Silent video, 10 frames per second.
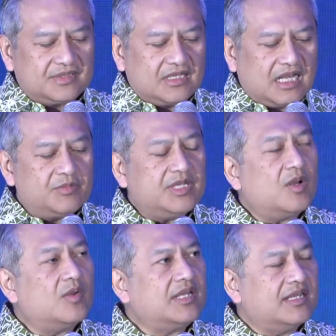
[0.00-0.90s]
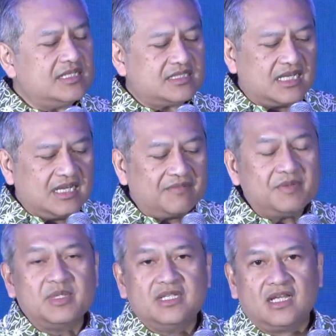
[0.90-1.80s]
And we know that this can never
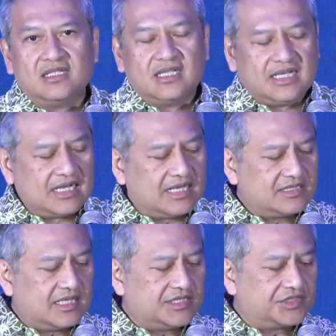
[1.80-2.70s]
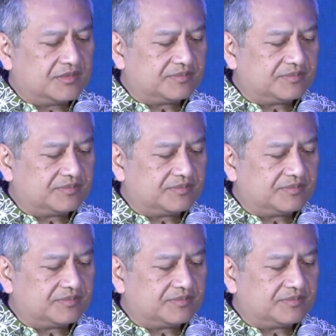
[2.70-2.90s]
be done in isolation.